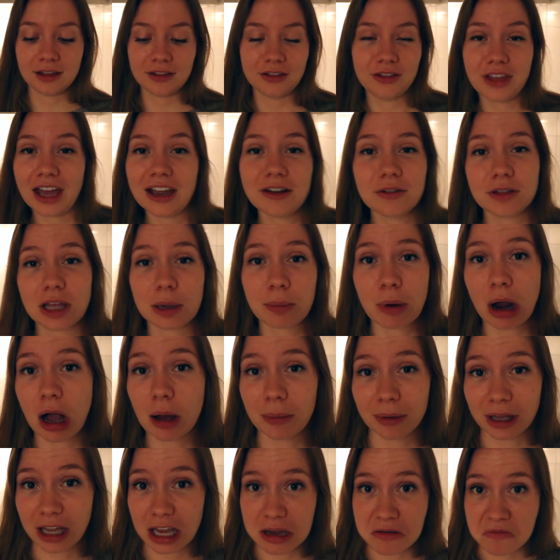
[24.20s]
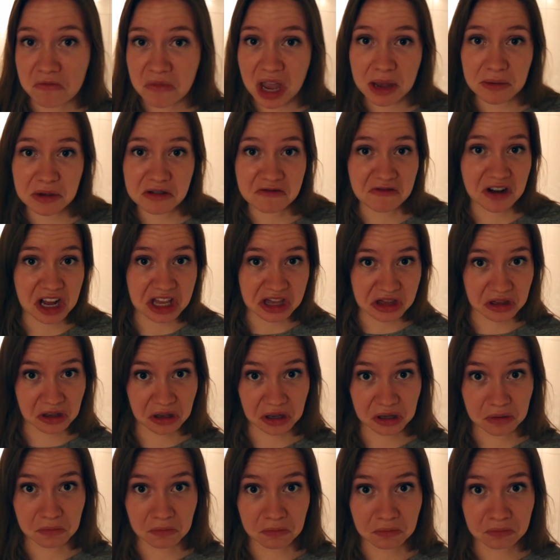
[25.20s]
They probably maybe read
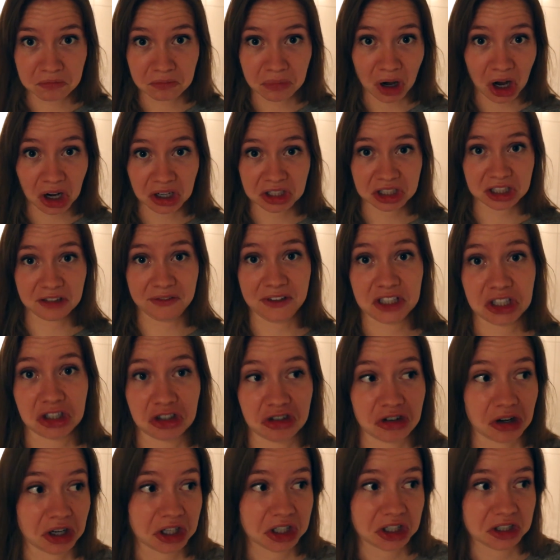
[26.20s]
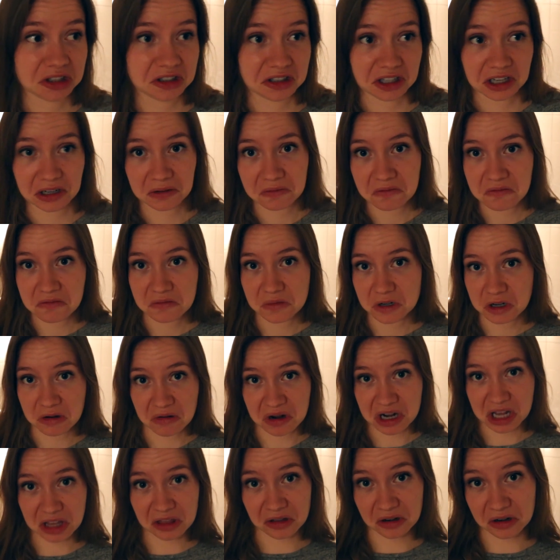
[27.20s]
the box of instructions like
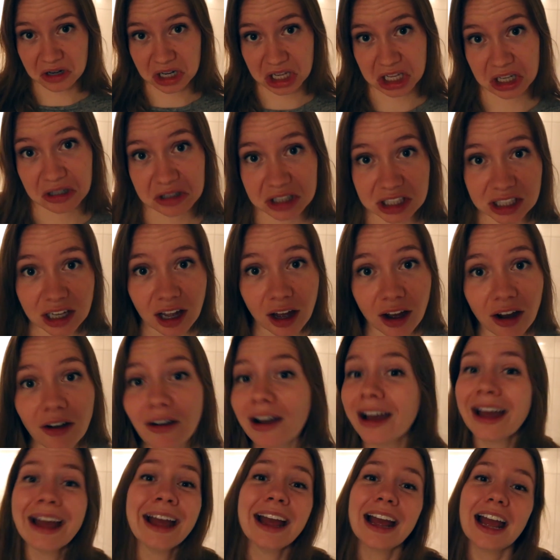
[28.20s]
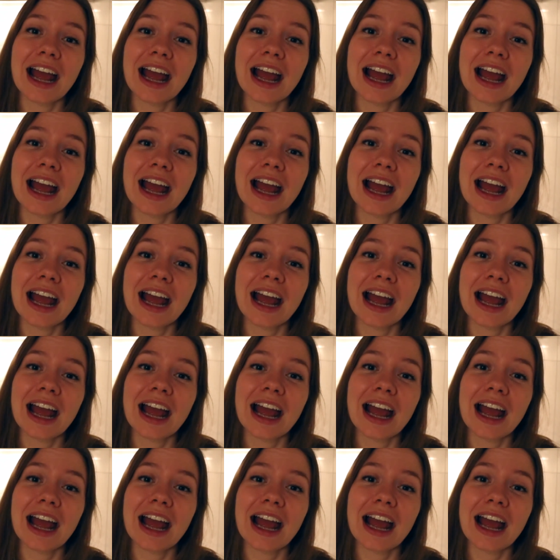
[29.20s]
20, 30 years ago,